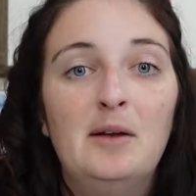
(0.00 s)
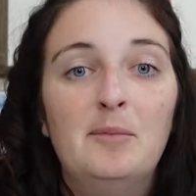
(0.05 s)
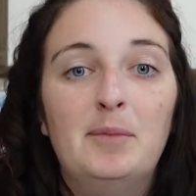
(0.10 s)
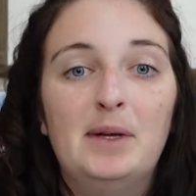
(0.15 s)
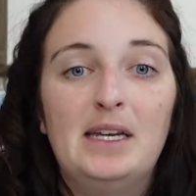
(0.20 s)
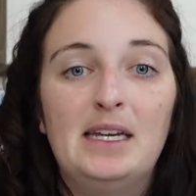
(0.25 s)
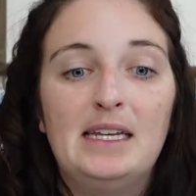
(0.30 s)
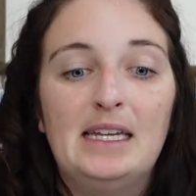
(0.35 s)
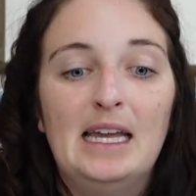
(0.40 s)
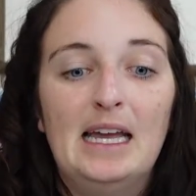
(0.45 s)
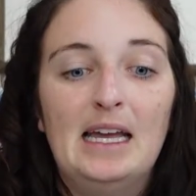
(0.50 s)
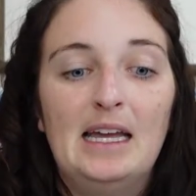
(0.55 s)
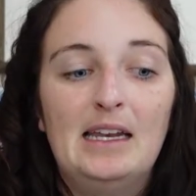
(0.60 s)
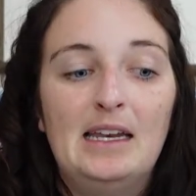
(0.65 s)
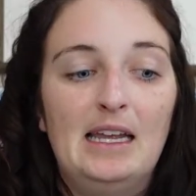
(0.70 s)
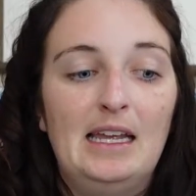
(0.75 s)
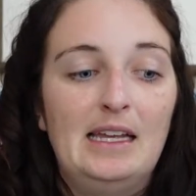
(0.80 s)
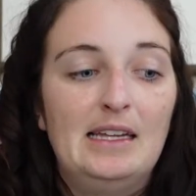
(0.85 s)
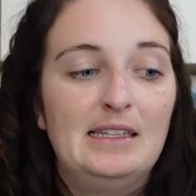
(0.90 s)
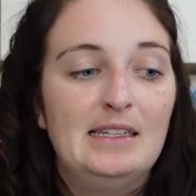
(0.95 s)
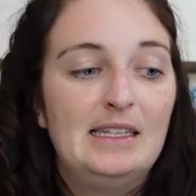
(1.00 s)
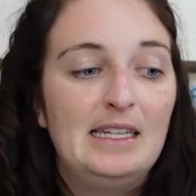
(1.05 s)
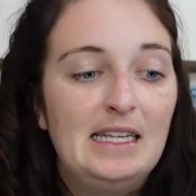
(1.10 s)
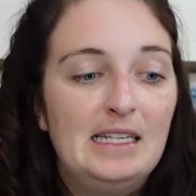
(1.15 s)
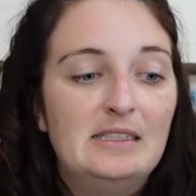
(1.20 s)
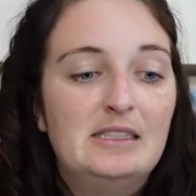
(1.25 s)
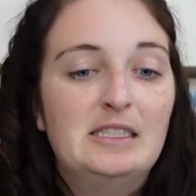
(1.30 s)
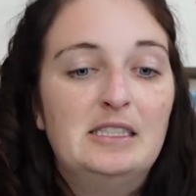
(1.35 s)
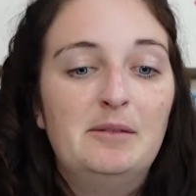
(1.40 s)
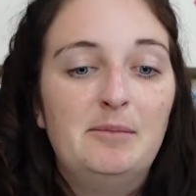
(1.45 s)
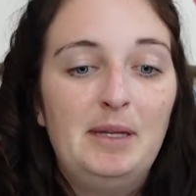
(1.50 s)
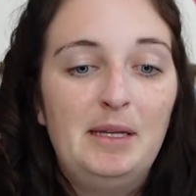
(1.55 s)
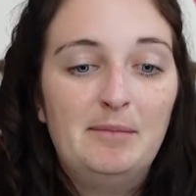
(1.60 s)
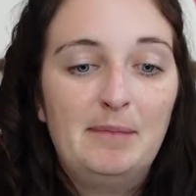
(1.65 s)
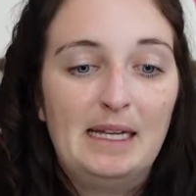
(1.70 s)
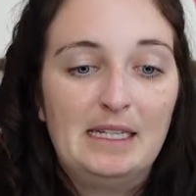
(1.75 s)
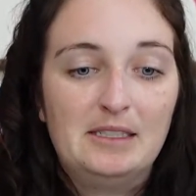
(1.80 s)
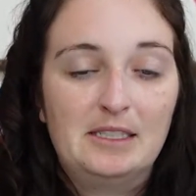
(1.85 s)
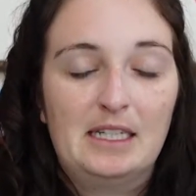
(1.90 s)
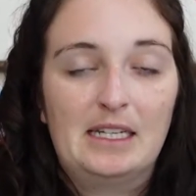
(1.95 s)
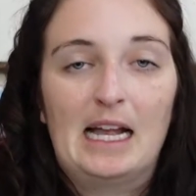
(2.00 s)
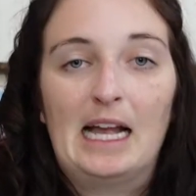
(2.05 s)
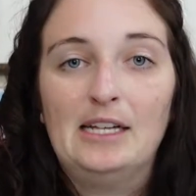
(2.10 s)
But again, it needs to be basic.